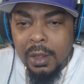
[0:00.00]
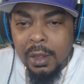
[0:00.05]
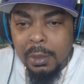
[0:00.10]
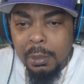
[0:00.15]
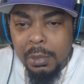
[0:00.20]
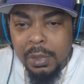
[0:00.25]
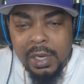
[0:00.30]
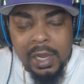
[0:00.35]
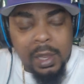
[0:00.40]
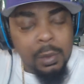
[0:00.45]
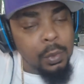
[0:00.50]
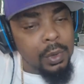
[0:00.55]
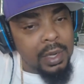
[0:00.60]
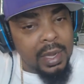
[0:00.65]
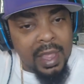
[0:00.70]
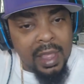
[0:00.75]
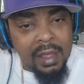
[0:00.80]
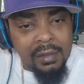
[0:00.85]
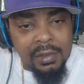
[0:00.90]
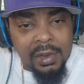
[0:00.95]
But they wasn't
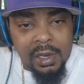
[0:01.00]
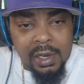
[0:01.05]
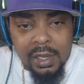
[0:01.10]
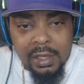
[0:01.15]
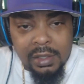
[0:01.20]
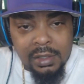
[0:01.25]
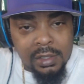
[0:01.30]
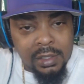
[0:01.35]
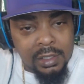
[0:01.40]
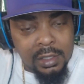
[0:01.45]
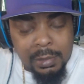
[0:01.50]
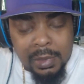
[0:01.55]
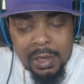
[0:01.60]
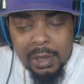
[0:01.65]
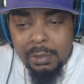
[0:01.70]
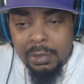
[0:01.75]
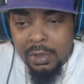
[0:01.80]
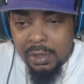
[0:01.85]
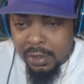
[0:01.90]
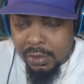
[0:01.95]
having it. They took the
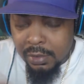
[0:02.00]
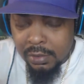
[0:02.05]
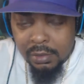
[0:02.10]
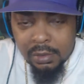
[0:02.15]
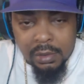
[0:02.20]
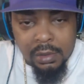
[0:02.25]
baby and